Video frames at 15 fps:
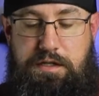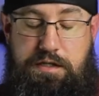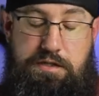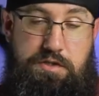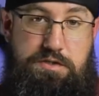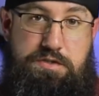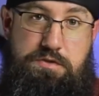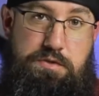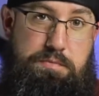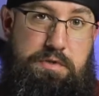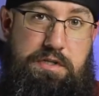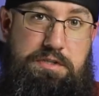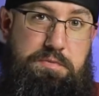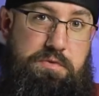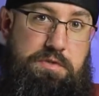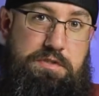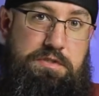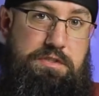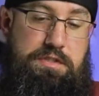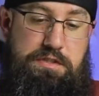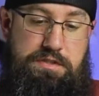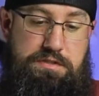And also the price point
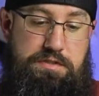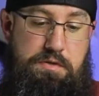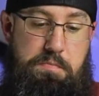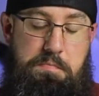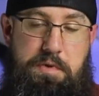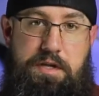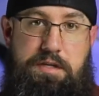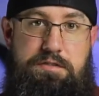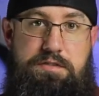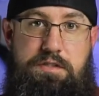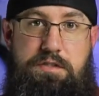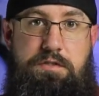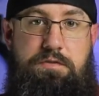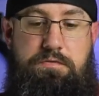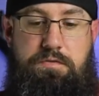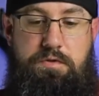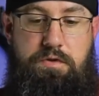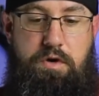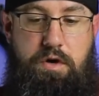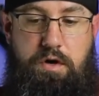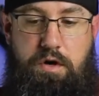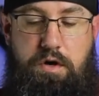is amazing for
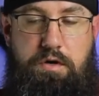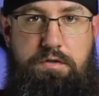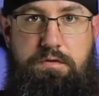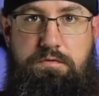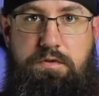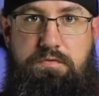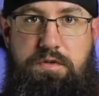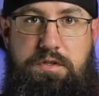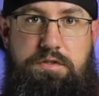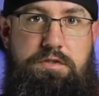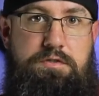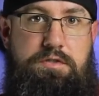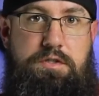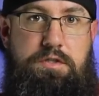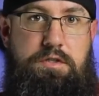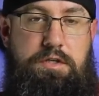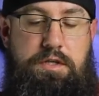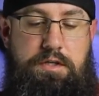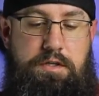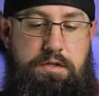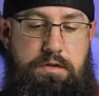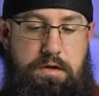all of the features that you're
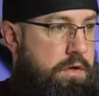getting.